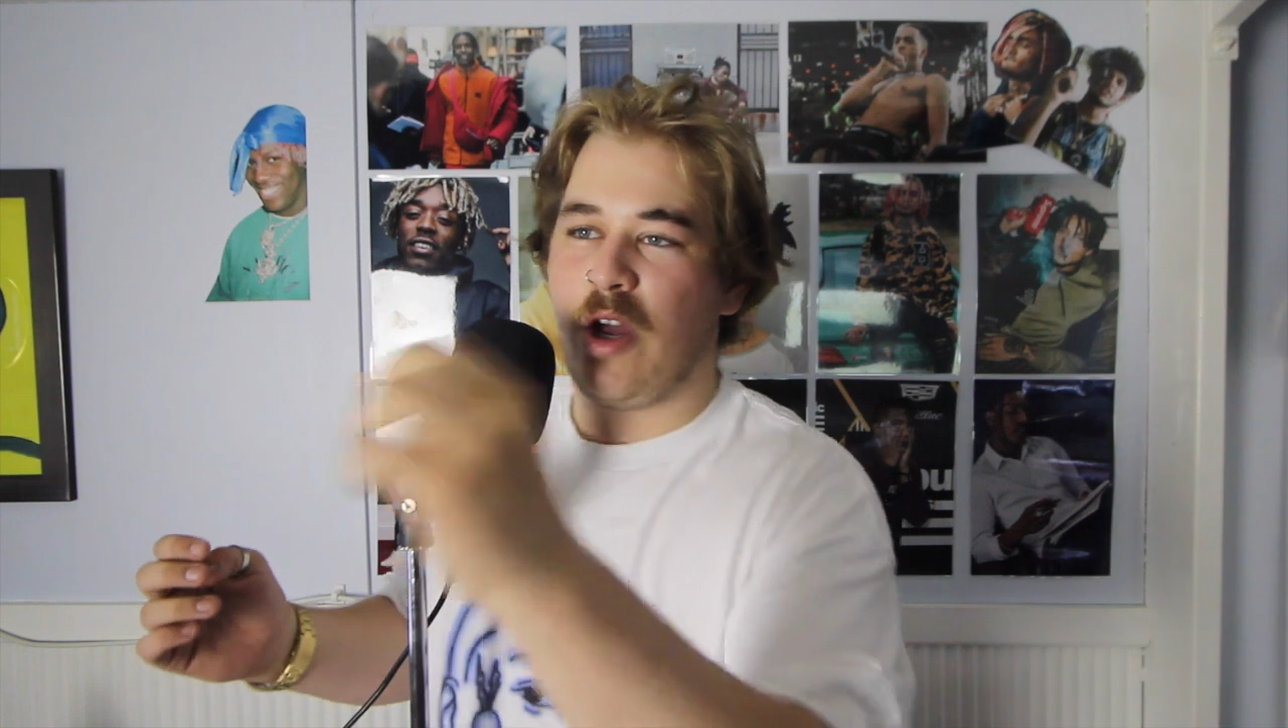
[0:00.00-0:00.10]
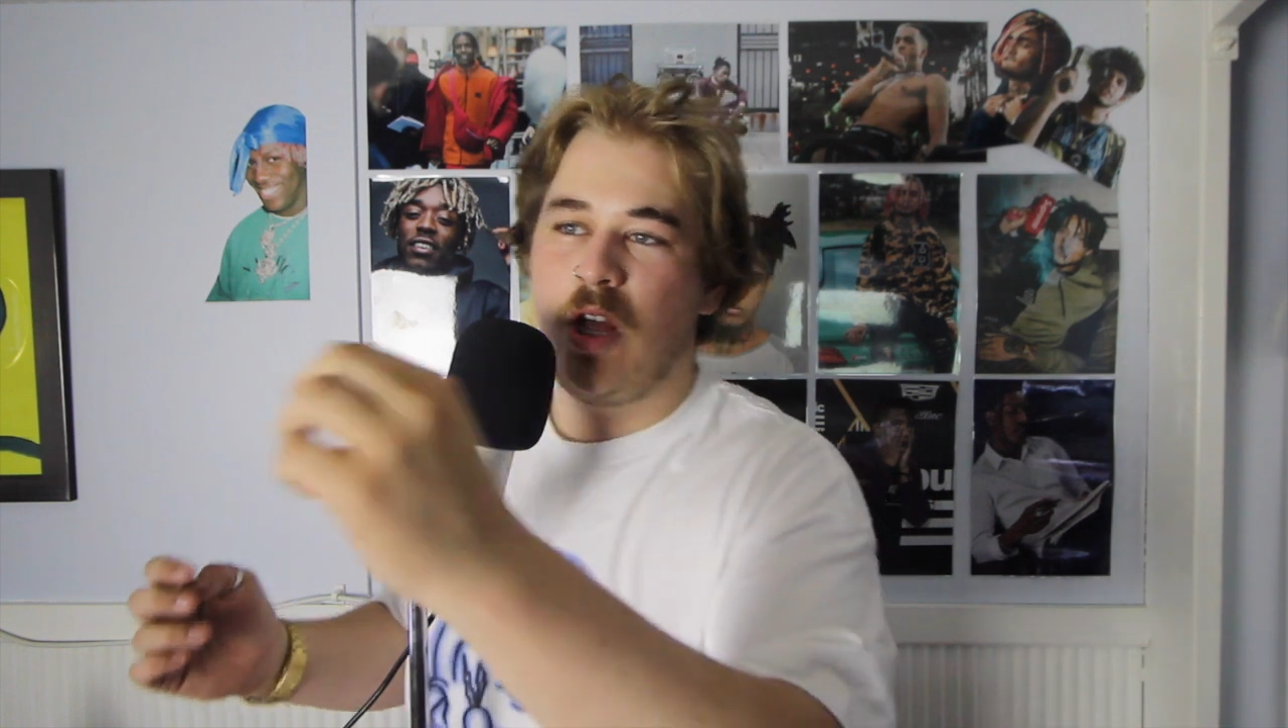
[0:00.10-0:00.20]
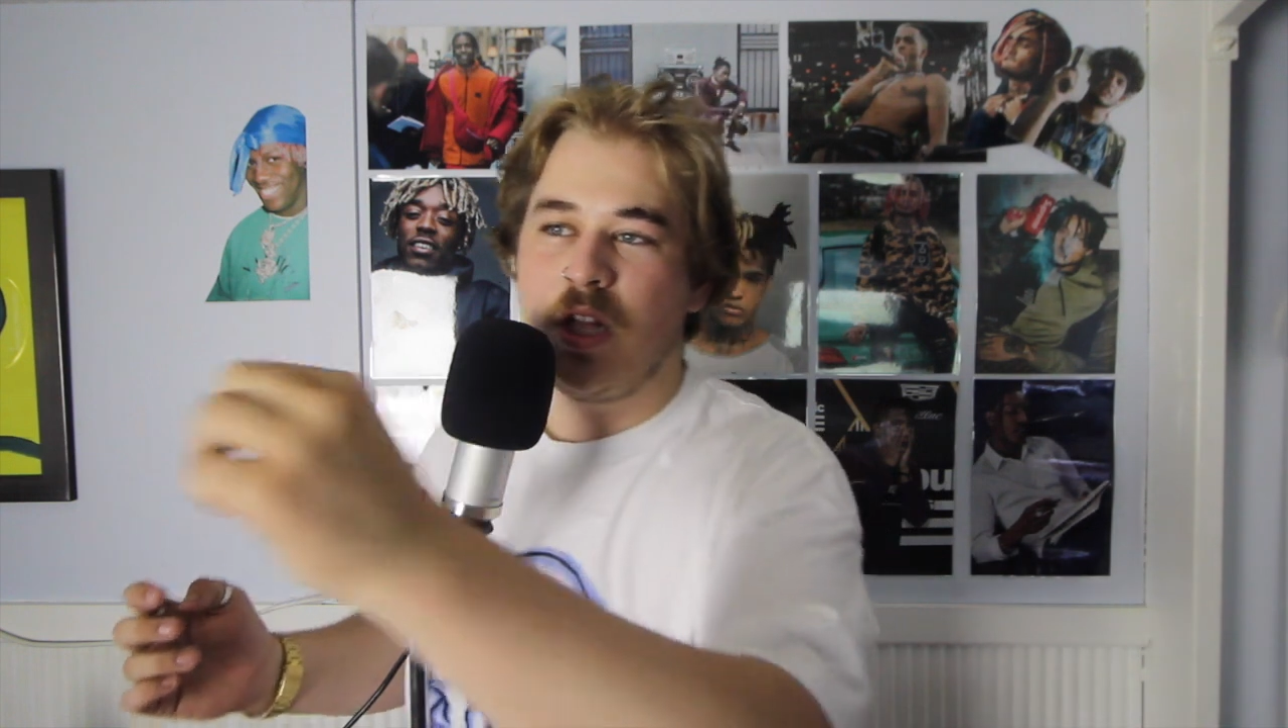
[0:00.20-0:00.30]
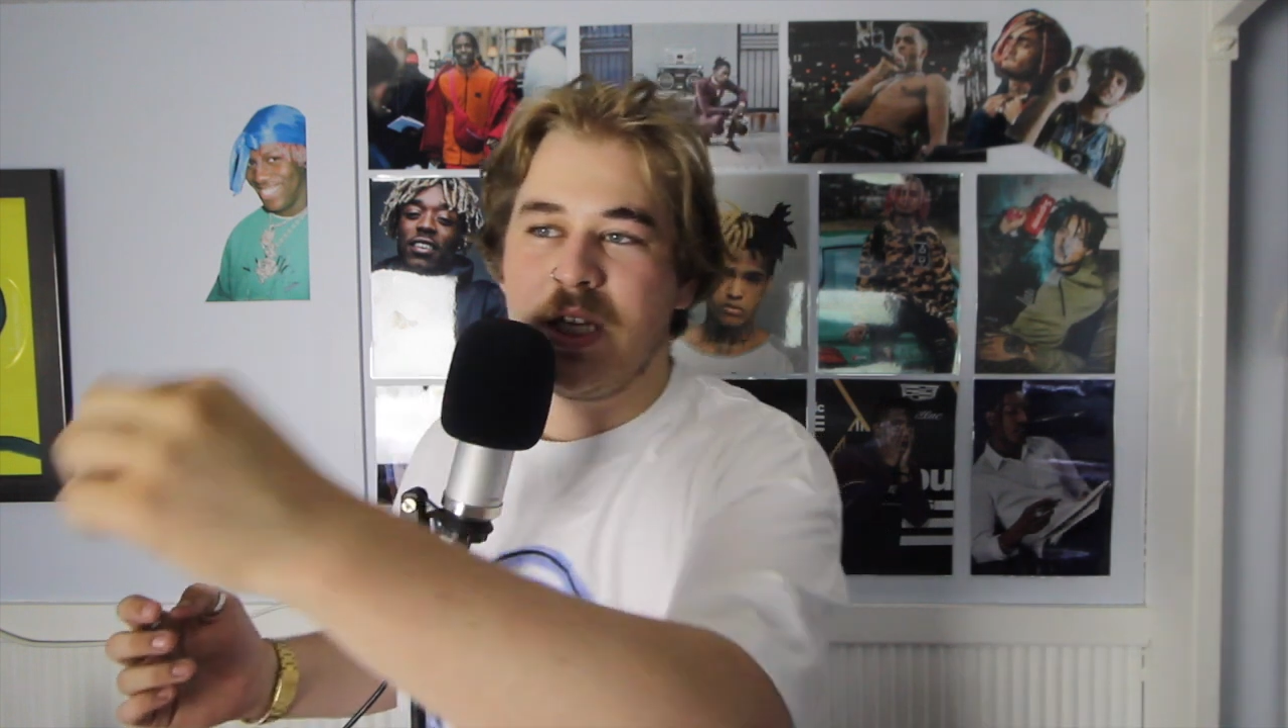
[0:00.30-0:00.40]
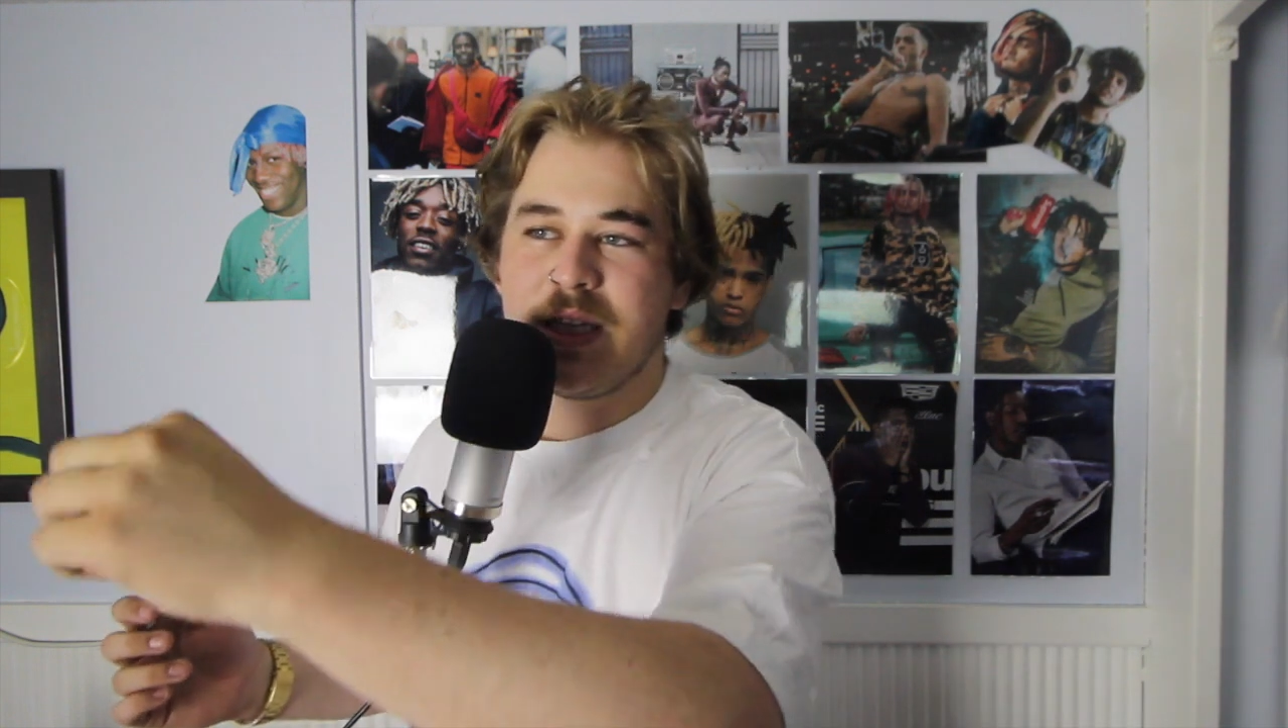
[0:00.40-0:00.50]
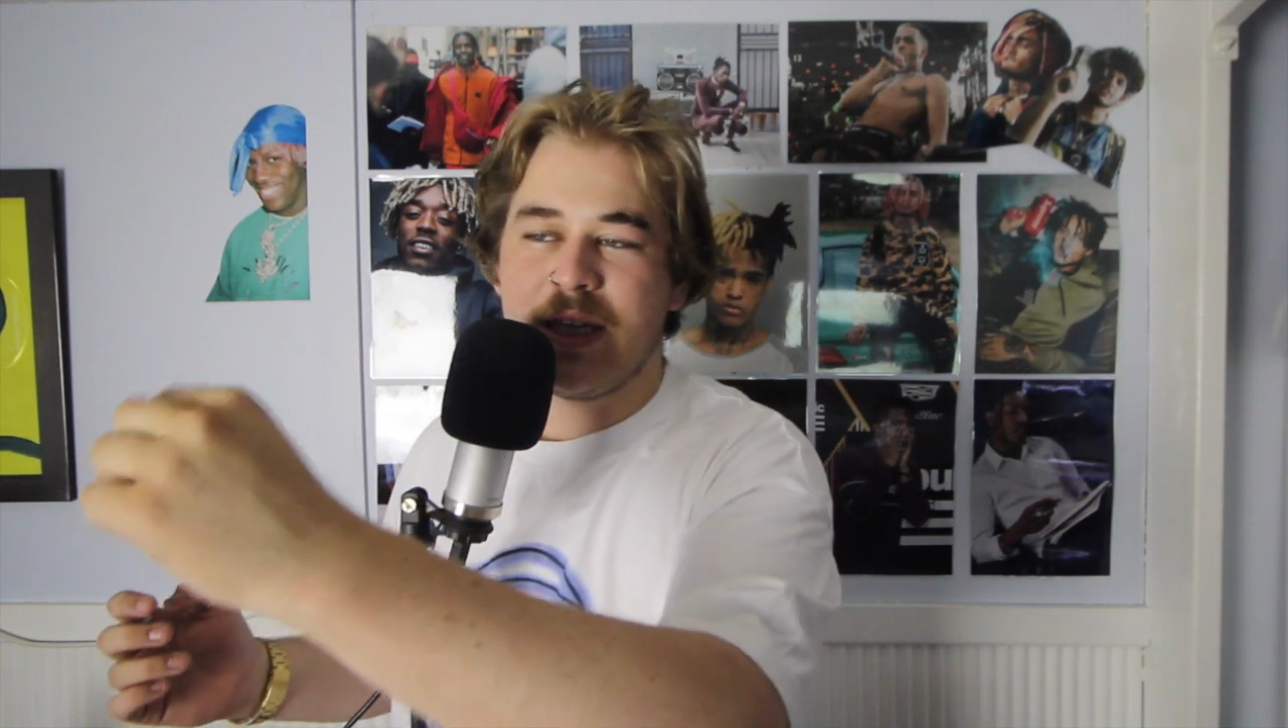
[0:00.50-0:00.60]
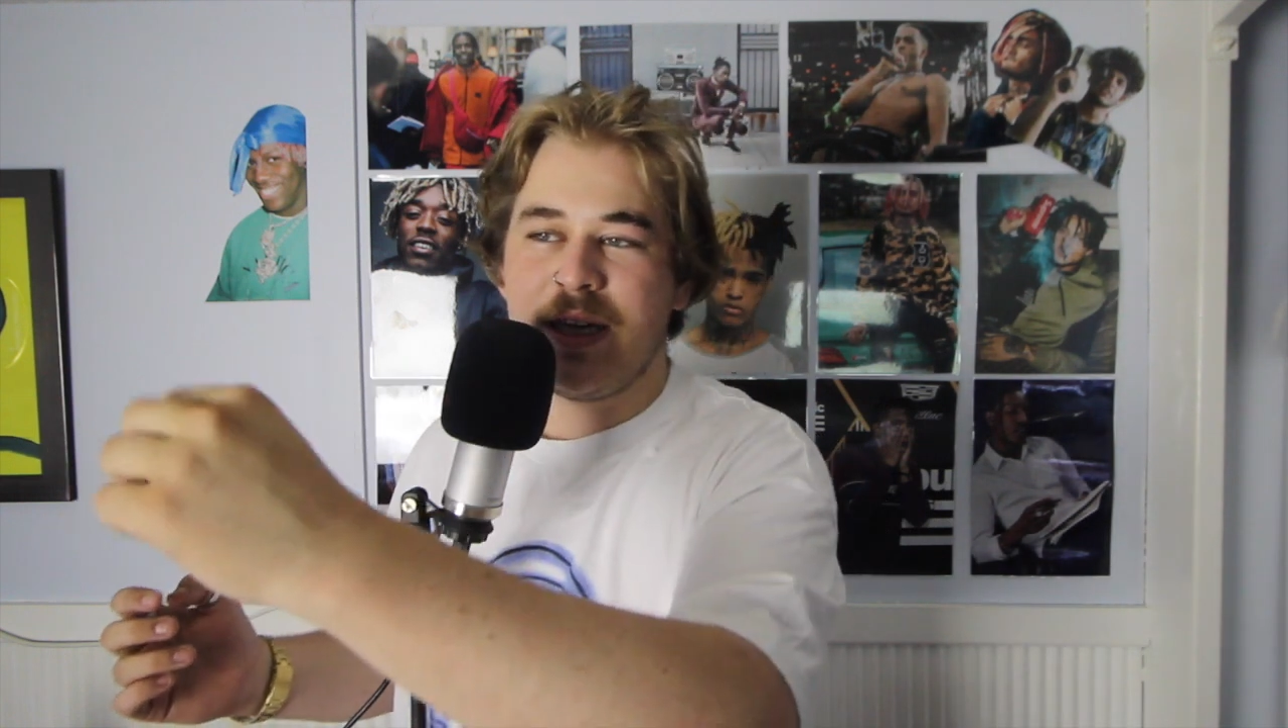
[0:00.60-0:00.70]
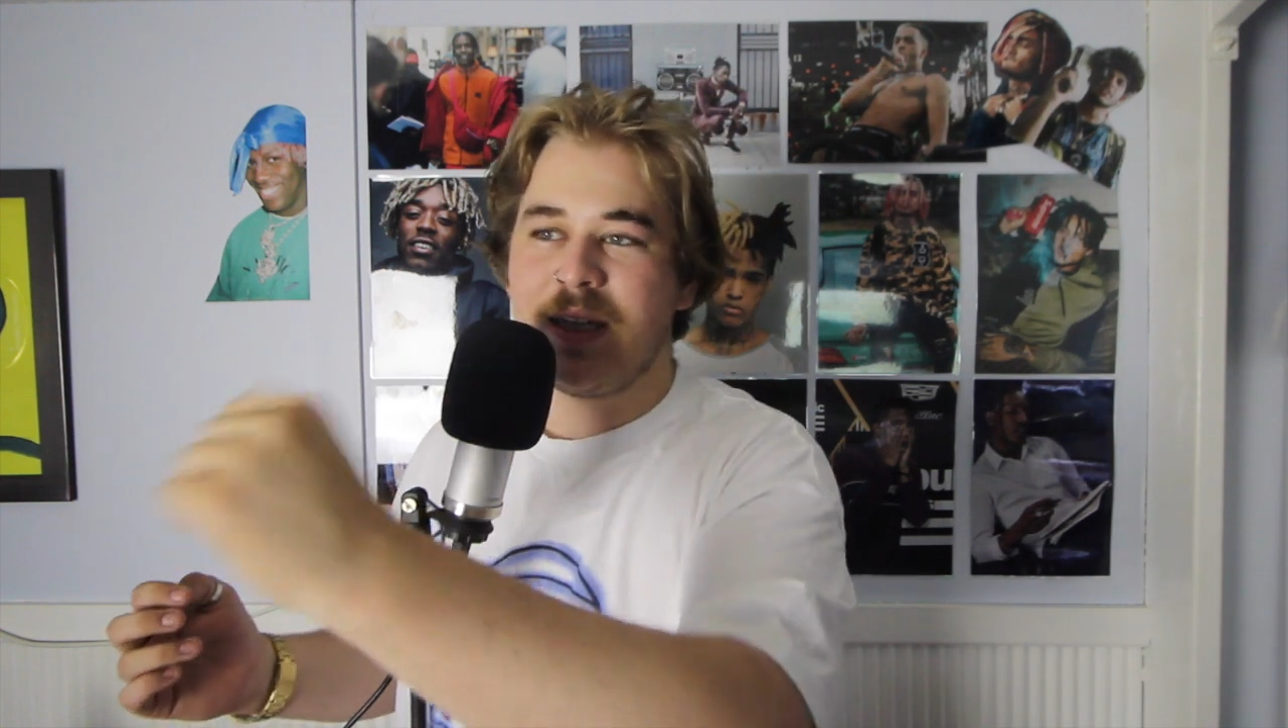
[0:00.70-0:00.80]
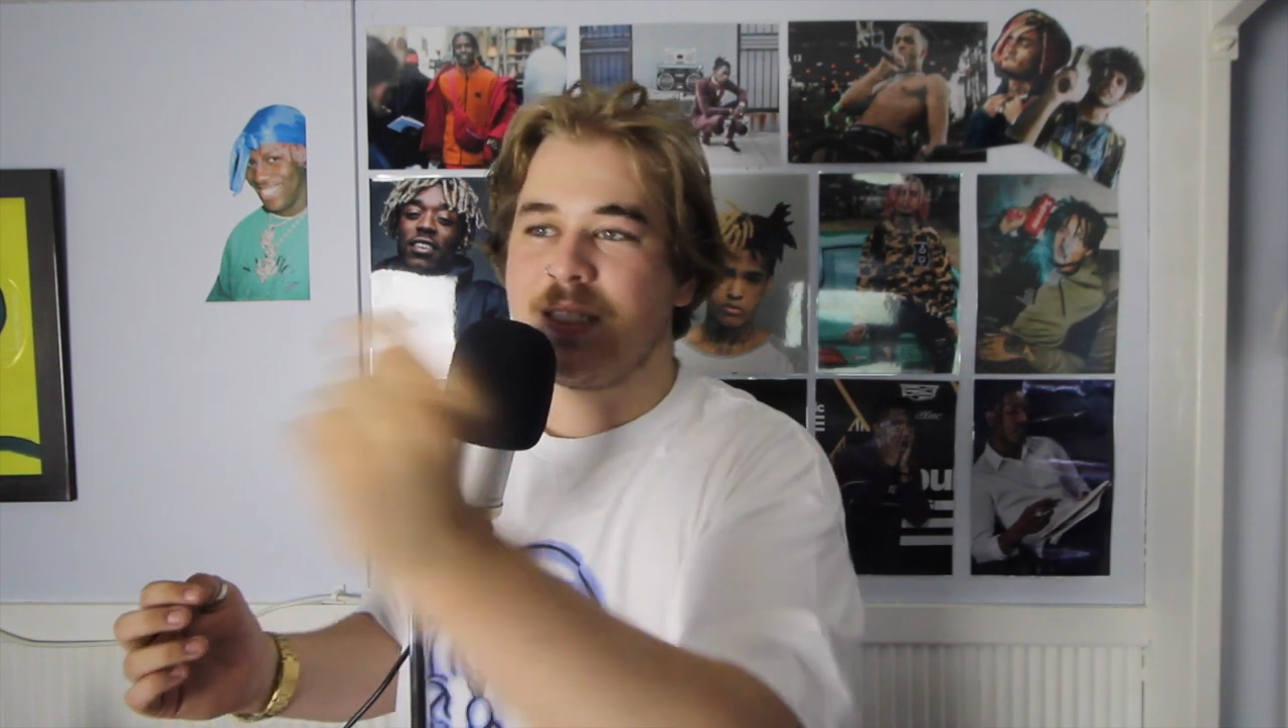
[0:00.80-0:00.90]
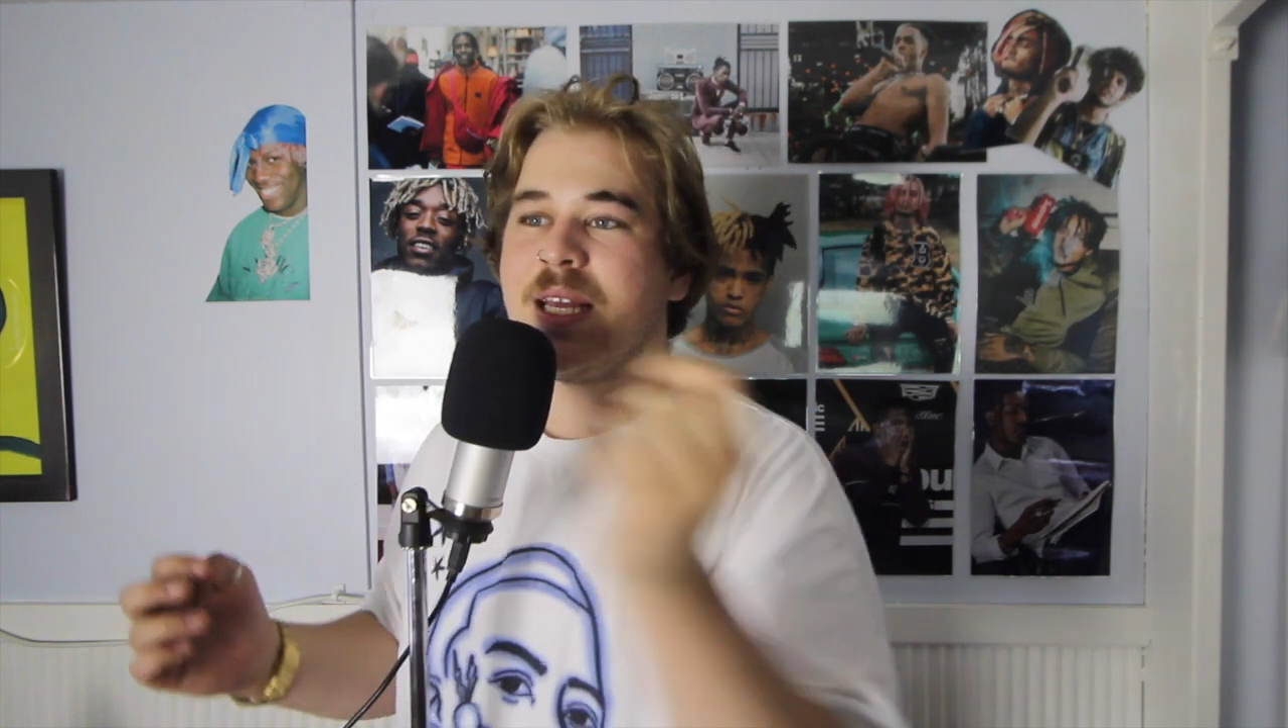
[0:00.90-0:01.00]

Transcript: earlier than us,